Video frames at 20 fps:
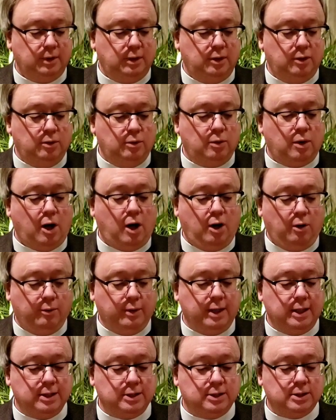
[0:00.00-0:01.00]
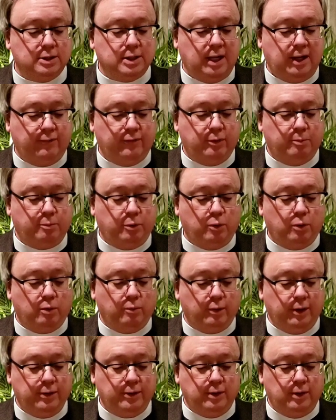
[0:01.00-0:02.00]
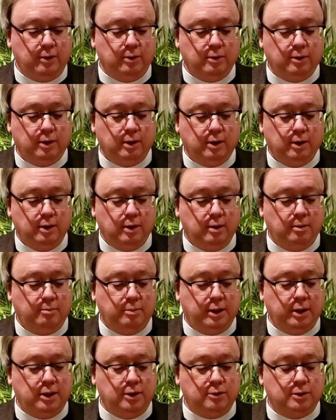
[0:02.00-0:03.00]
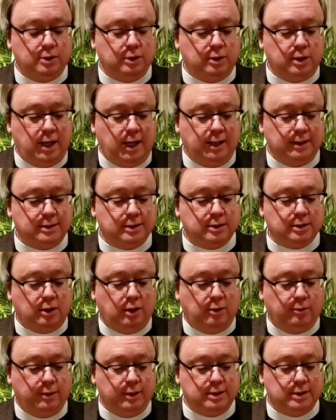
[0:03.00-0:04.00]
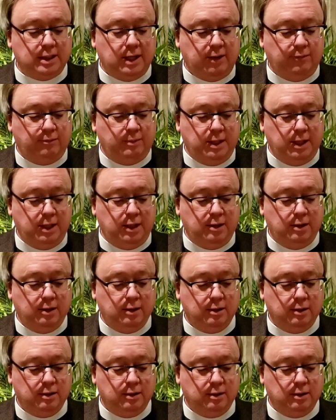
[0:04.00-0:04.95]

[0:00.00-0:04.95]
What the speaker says: You always have the poor with you, but you do not always have me."